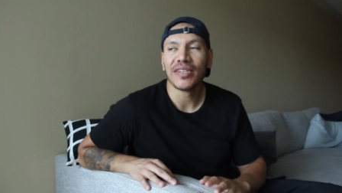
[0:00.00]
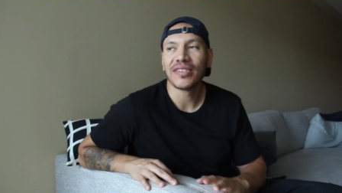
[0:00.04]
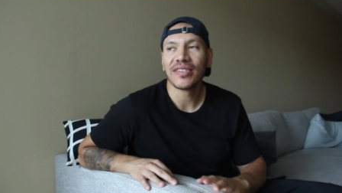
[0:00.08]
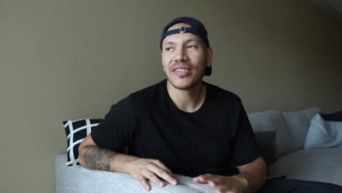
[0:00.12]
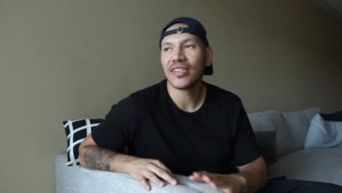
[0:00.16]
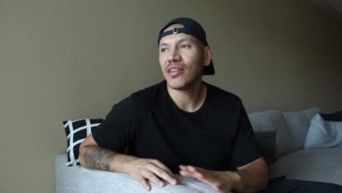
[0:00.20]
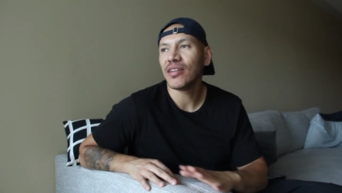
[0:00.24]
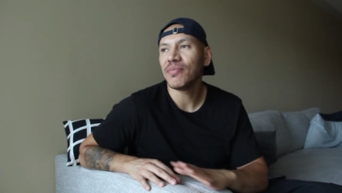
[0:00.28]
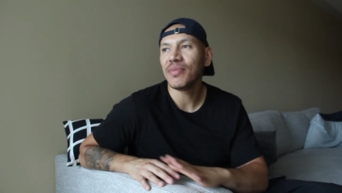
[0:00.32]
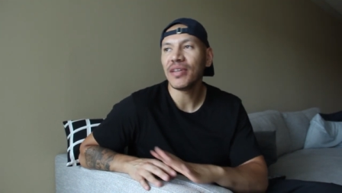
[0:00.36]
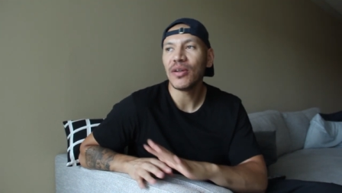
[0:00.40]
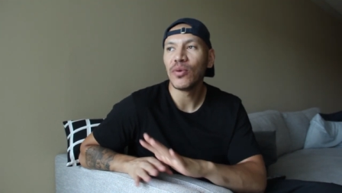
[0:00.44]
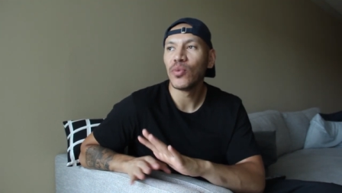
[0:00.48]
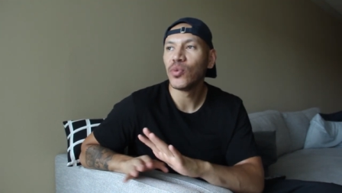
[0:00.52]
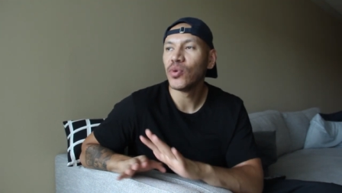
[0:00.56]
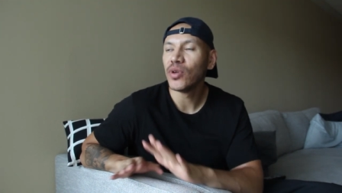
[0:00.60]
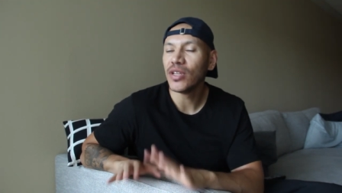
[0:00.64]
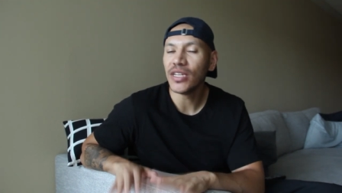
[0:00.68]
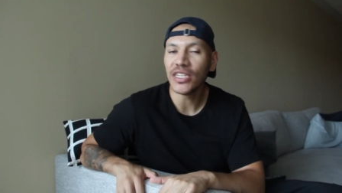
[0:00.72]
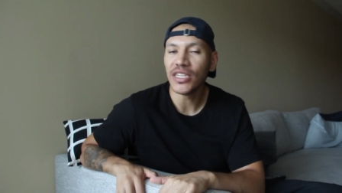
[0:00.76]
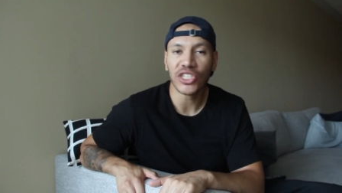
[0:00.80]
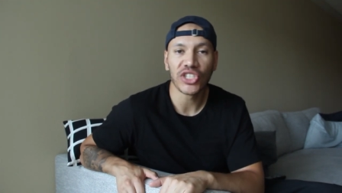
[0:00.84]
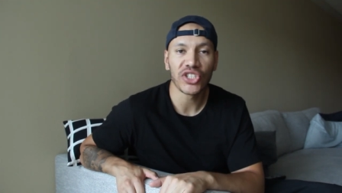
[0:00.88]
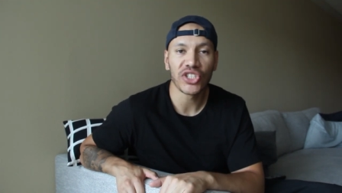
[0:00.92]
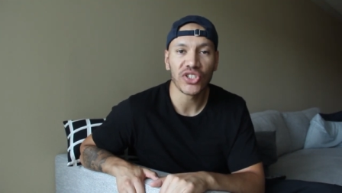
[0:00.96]
is gonna be
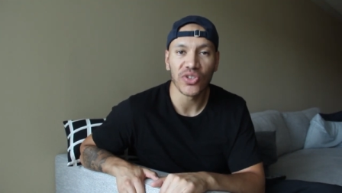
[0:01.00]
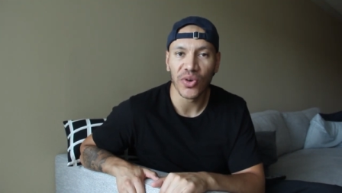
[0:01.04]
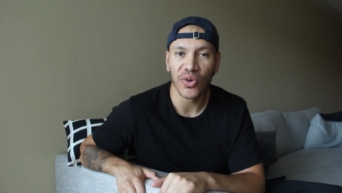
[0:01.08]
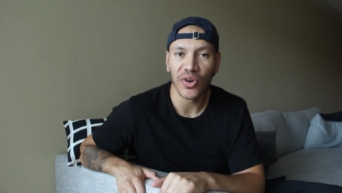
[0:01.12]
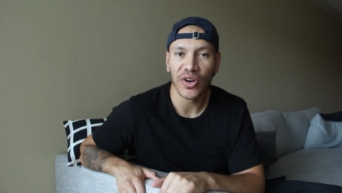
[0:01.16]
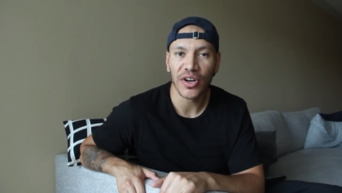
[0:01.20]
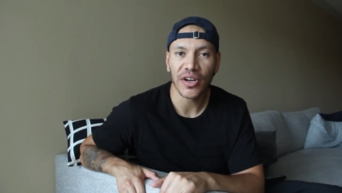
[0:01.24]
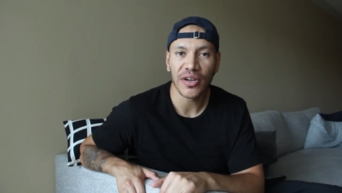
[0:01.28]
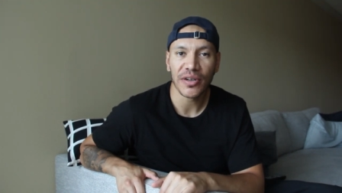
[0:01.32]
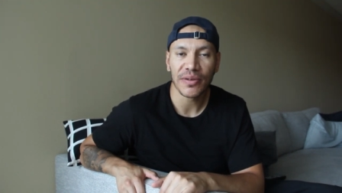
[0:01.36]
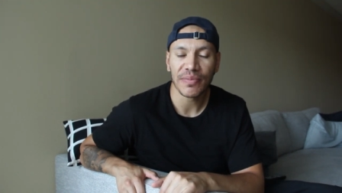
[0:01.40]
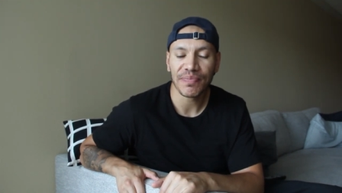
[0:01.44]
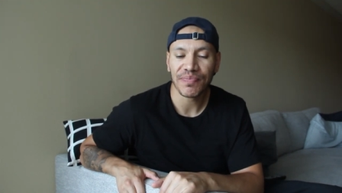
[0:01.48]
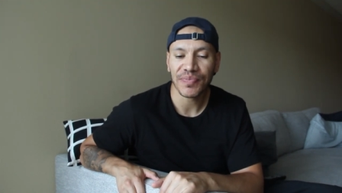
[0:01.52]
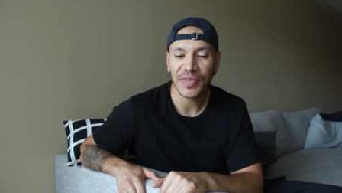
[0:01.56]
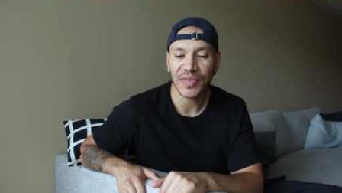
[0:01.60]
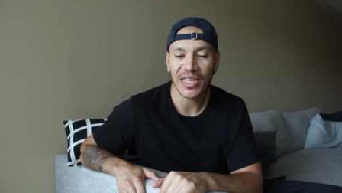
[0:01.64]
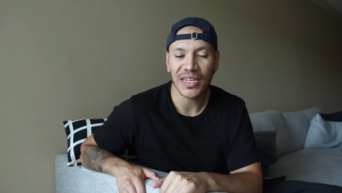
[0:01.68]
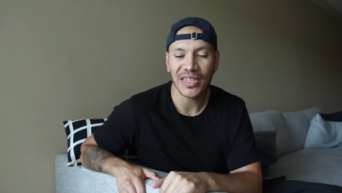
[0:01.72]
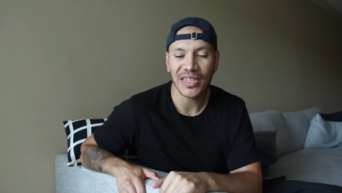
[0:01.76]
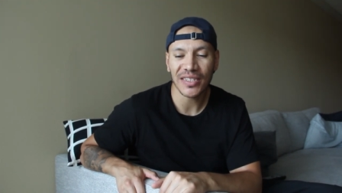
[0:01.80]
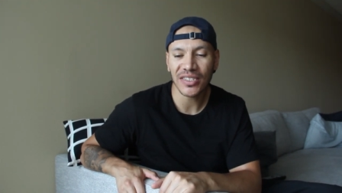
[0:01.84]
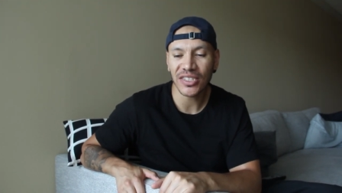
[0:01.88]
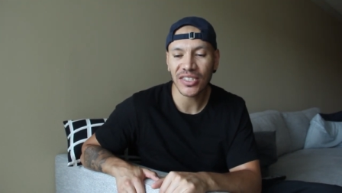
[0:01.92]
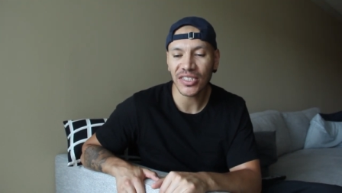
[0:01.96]
really short
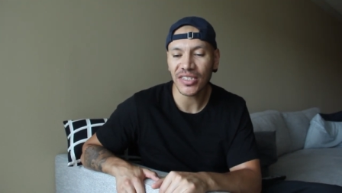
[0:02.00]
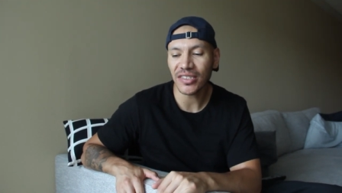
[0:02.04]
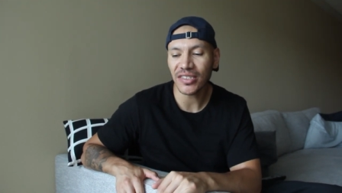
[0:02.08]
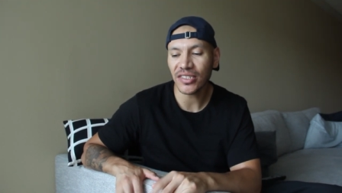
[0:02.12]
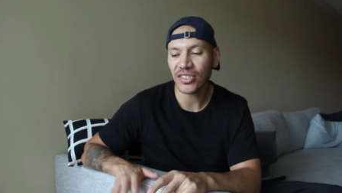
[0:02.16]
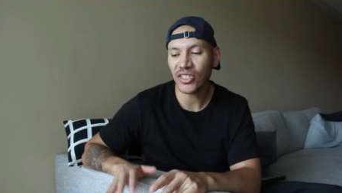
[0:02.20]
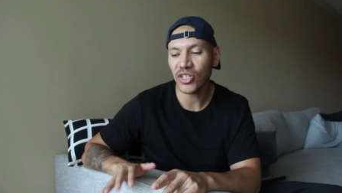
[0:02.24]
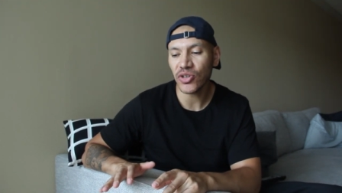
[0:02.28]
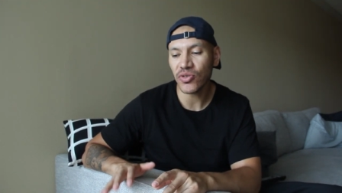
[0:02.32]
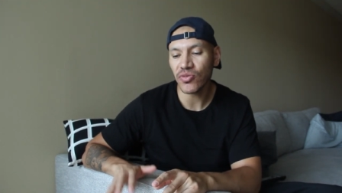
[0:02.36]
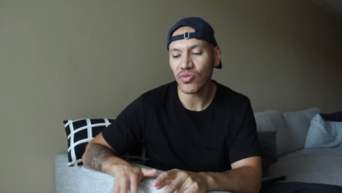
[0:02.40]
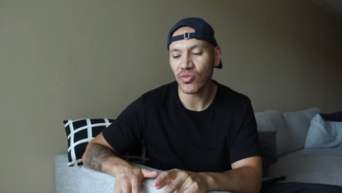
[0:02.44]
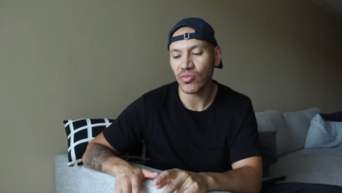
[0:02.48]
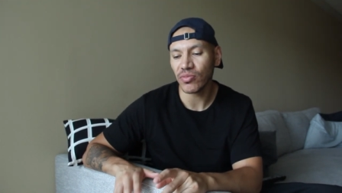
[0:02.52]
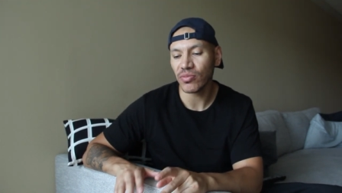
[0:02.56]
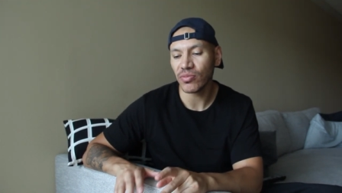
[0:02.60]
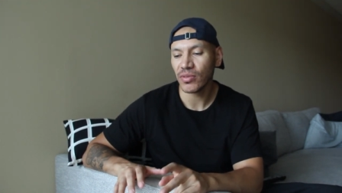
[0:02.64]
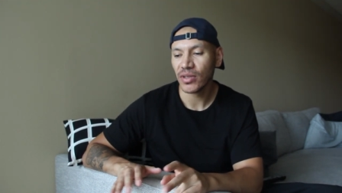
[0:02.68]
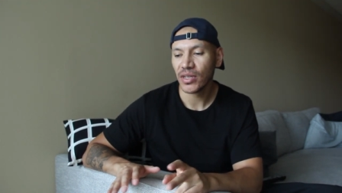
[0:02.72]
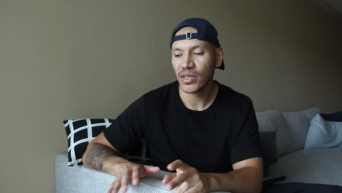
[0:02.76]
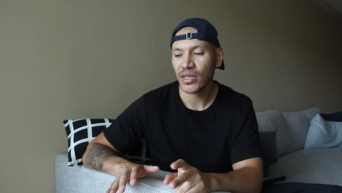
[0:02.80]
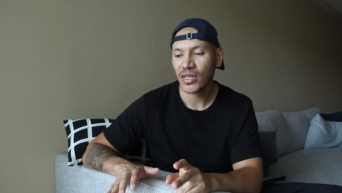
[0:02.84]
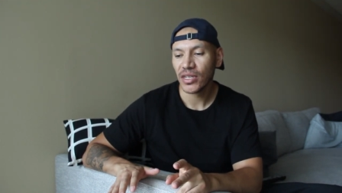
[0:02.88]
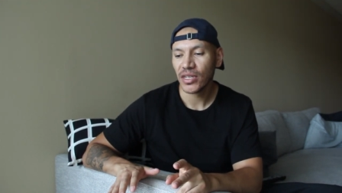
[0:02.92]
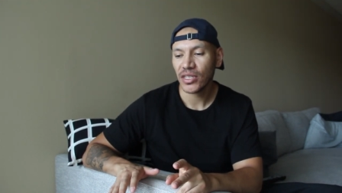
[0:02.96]
and it's just to
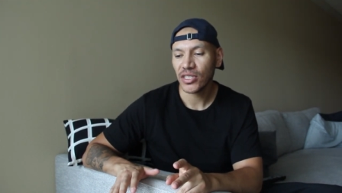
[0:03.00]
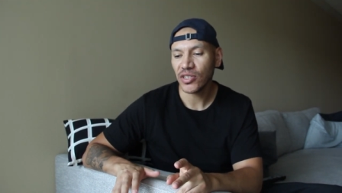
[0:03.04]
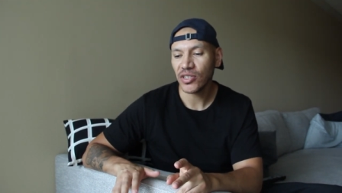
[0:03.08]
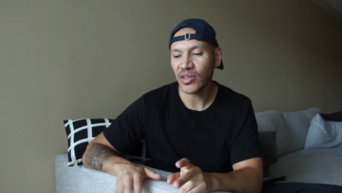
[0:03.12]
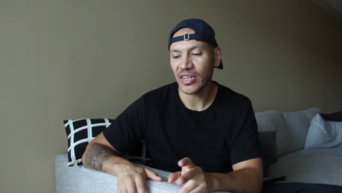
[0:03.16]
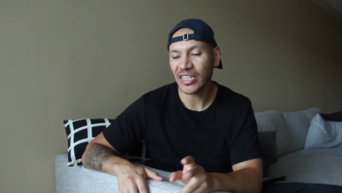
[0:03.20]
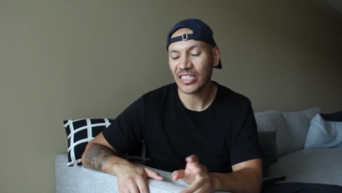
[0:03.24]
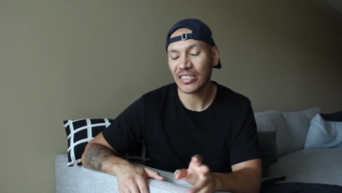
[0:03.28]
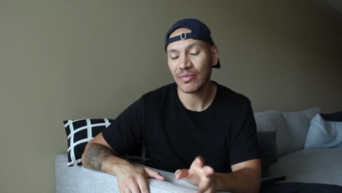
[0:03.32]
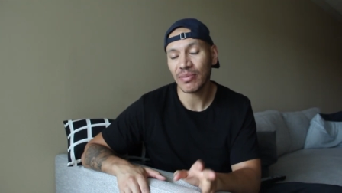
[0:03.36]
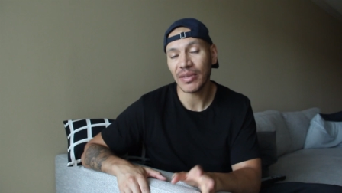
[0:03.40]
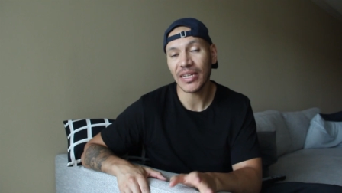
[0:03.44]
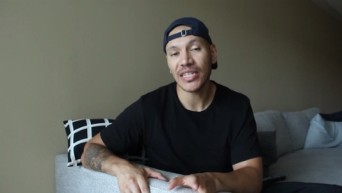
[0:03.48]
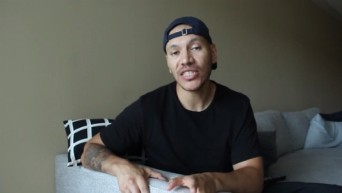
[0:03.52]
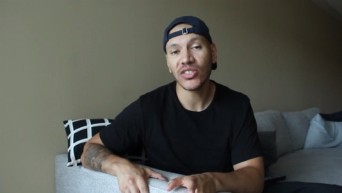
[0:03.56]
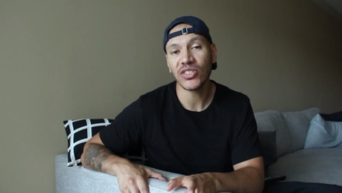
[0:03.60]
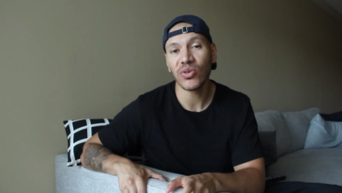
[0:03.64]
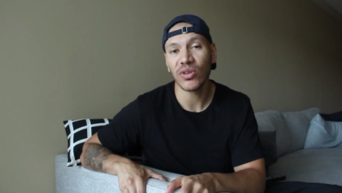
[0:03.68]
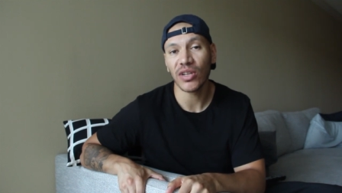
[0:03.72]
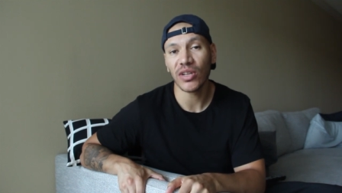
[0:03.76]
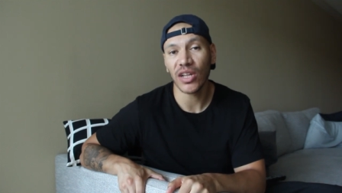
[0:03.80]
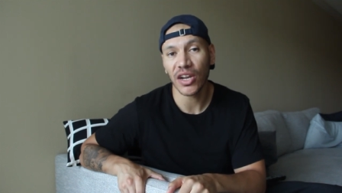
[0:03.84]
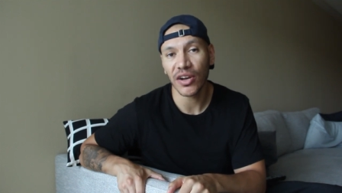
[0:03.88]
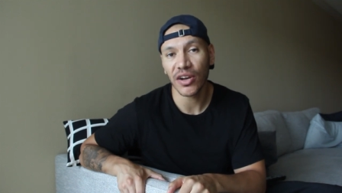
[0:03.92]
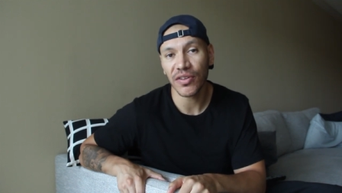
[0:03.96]
to explain
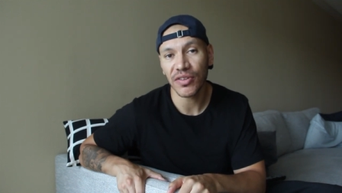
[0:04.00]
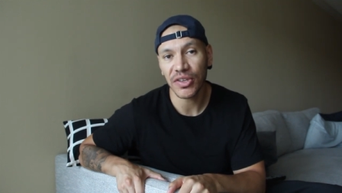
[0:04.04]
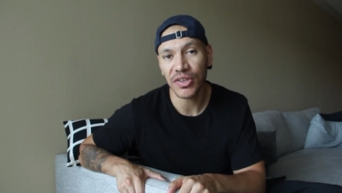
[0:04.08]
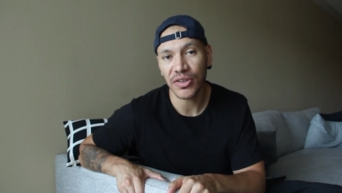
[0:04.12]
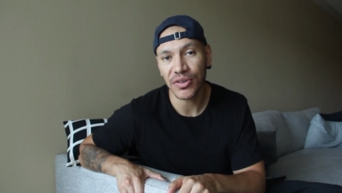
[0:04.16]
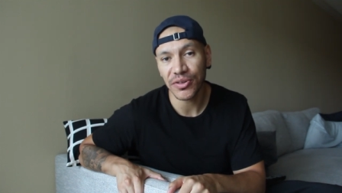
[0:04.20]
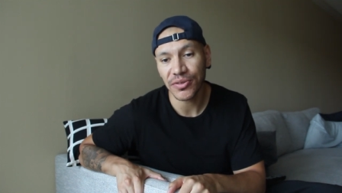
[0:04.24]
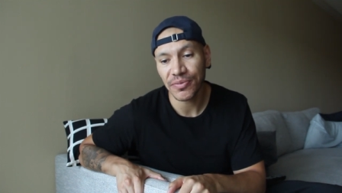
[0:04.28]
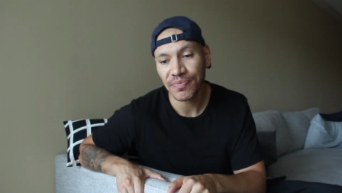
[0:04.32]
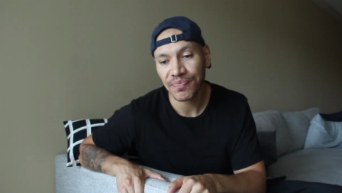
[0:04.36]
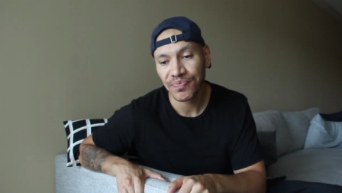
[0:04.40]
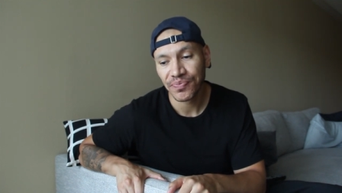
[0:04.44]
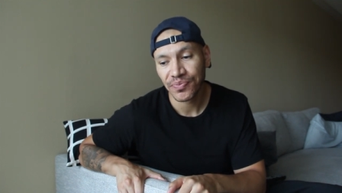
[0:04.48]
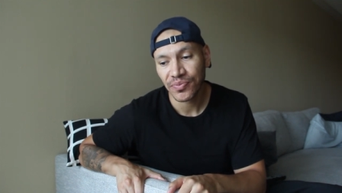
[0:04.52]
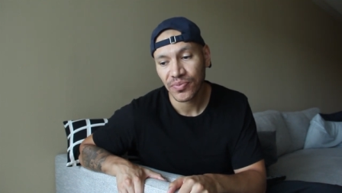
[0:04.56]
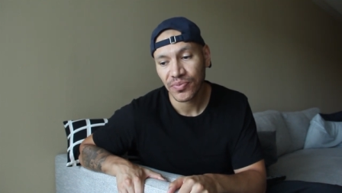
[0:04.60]
to a lot of you